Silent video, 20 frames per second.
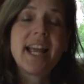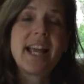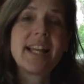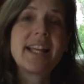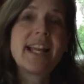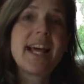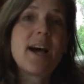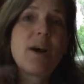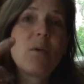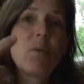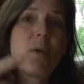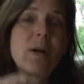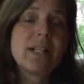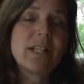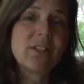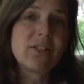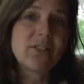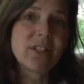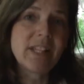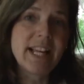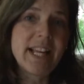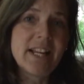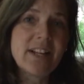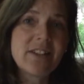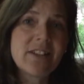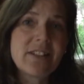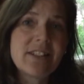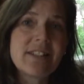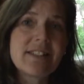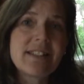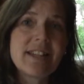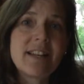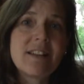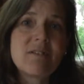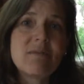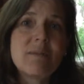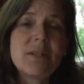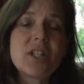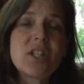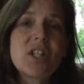and now 1 year later, the state
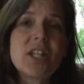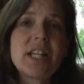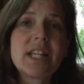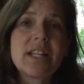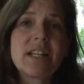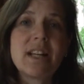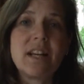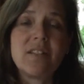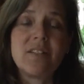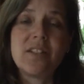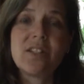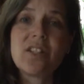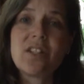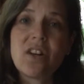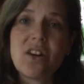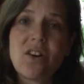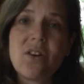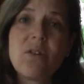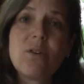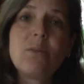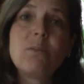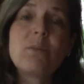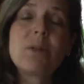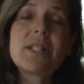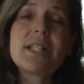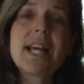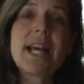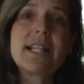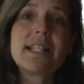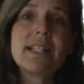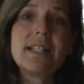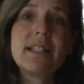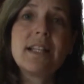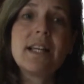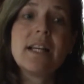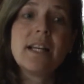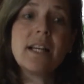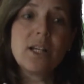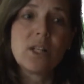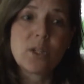of Michigan of its own protected
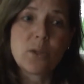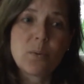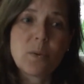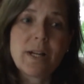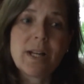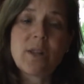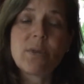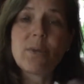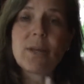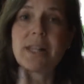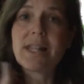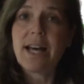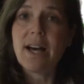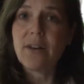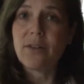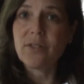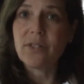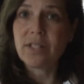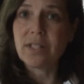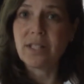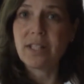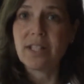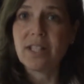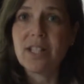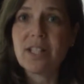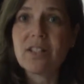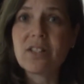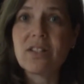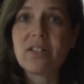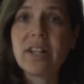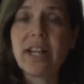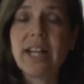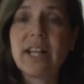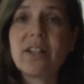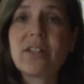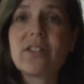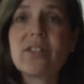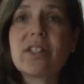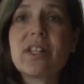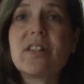23,000 additional
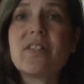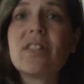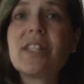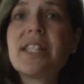acres of